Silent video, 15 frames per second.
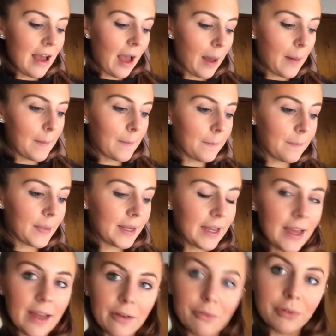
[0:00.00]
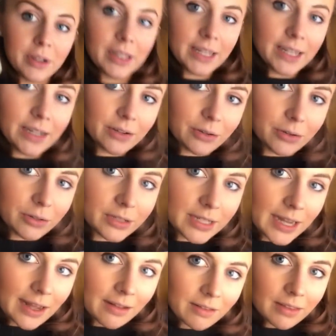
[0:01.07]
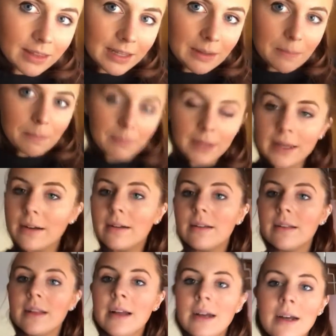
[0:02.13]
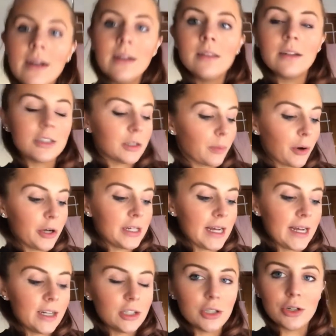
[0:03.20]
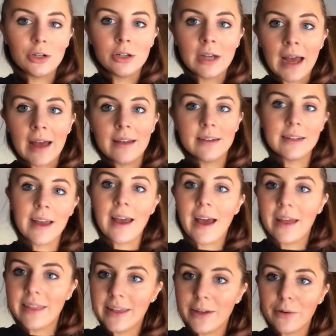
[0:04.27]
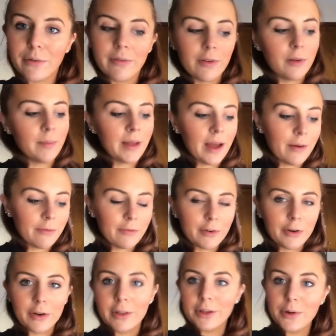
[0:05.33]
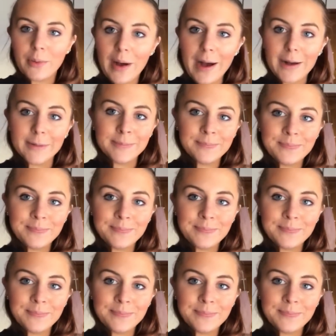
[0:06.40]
But yeah, really good healthy meal, lots of protein too, and yeah, I think it'll fill me up for a little while.